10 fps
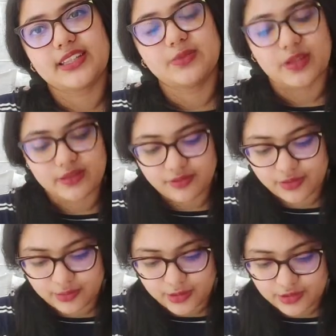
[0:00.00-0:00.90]
this one
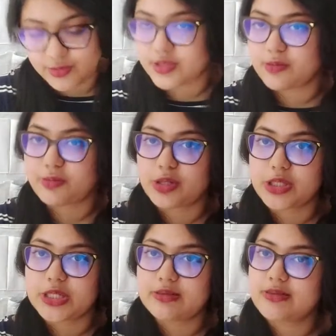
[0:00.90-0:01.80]
for most recent
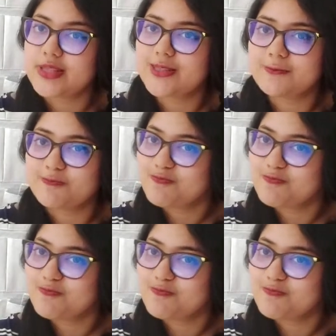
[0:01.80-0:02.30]
purchase.